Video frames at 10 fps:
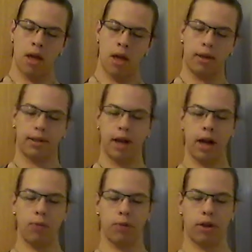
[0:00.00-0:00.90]

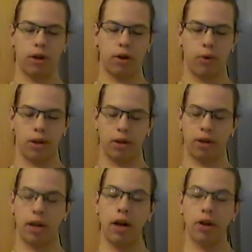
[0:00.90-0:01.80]
Design
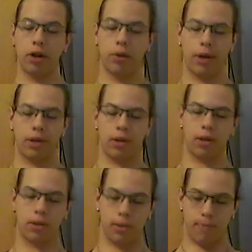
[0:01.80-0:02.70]
good
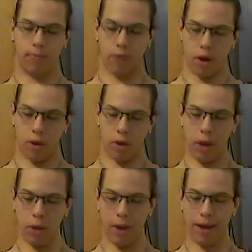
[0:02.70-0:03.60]
questions. The way
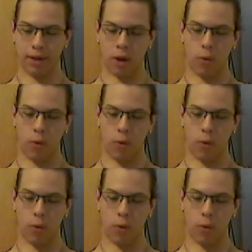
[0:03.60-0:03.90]
you ask